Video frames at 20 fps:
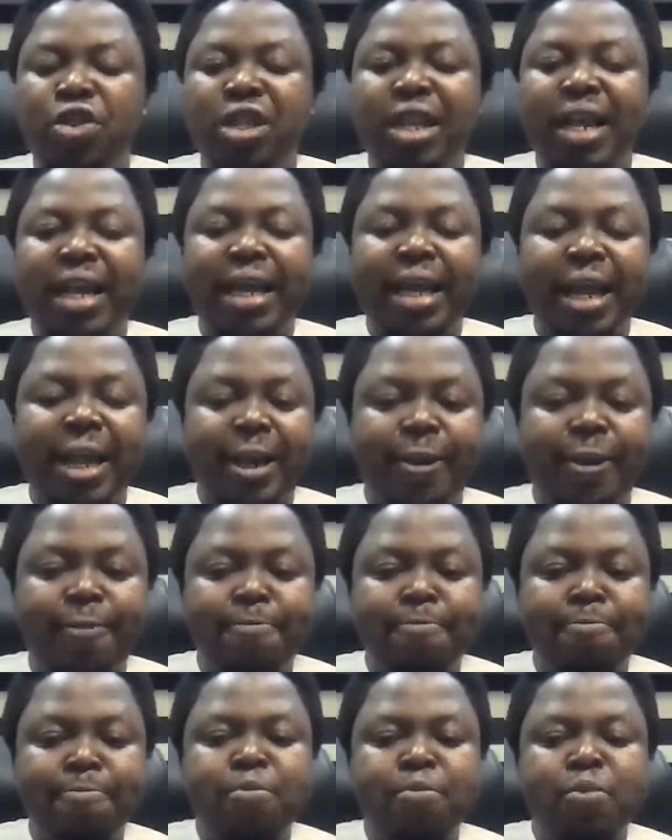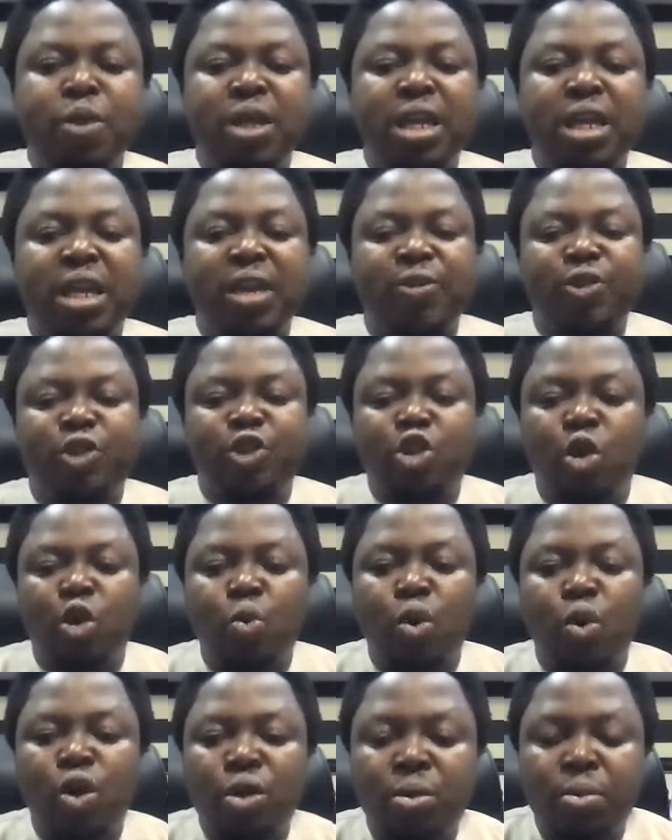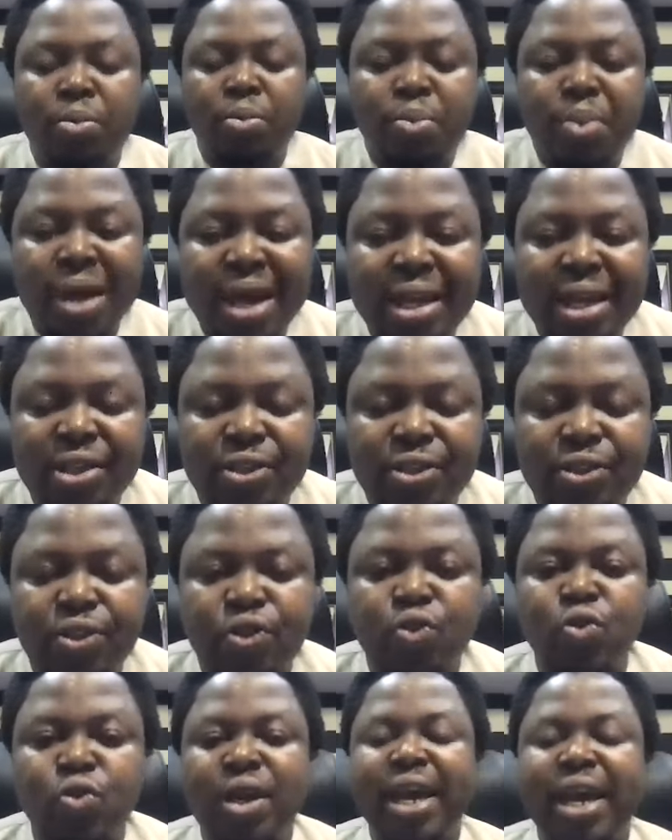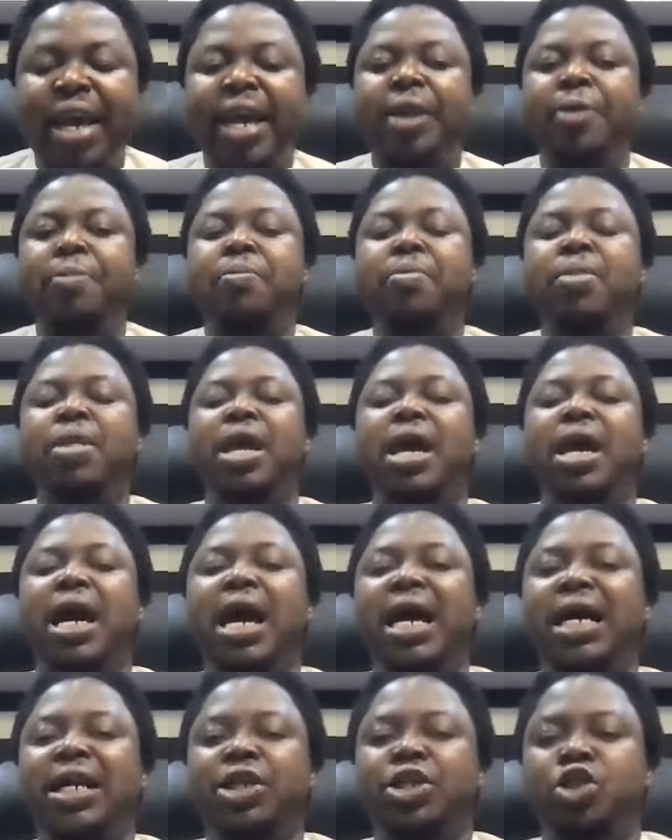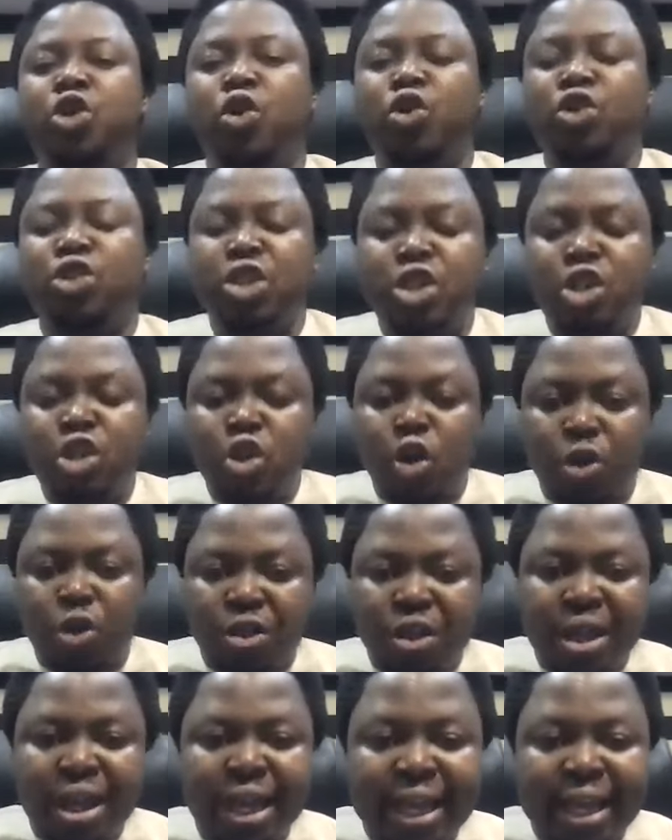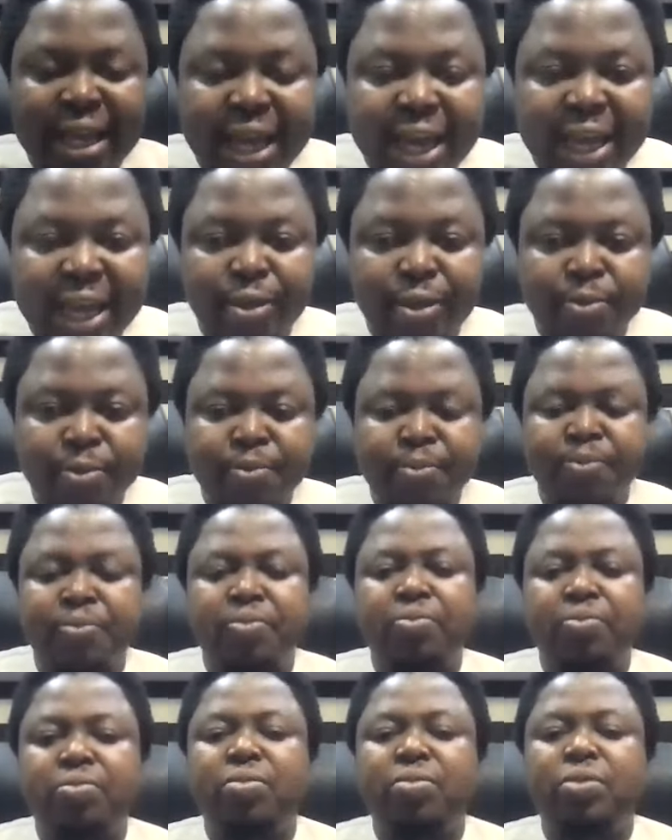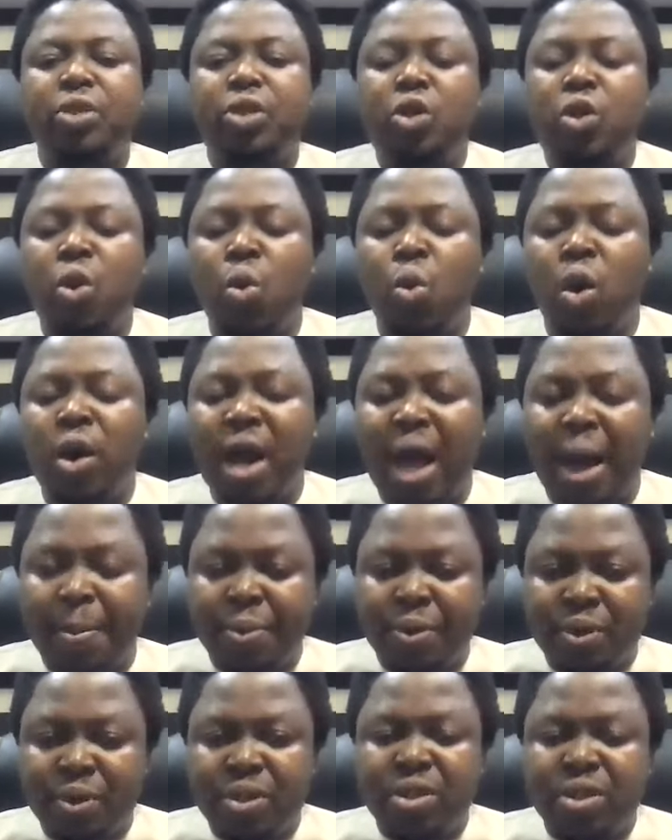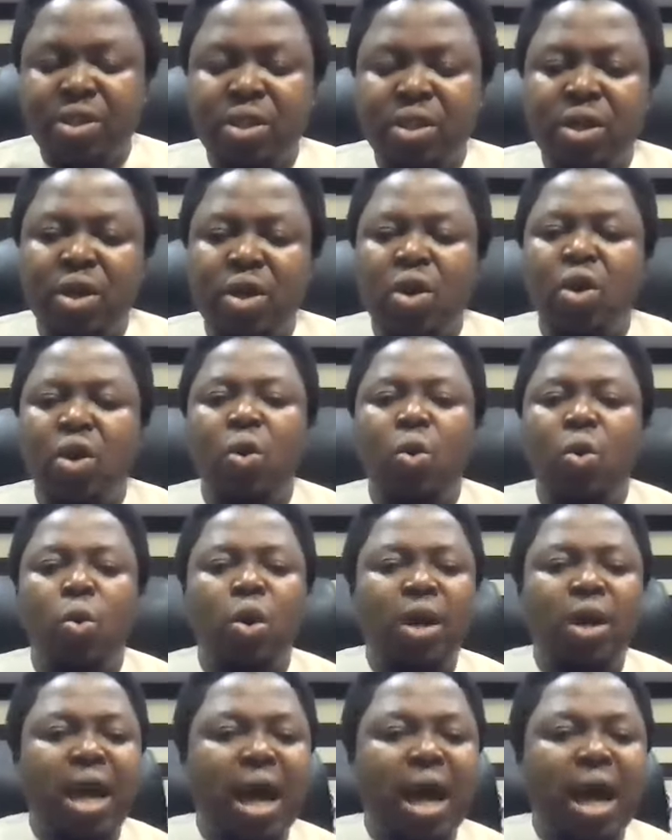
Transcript: again? If someone pays 2K and does nothing again, what happens? What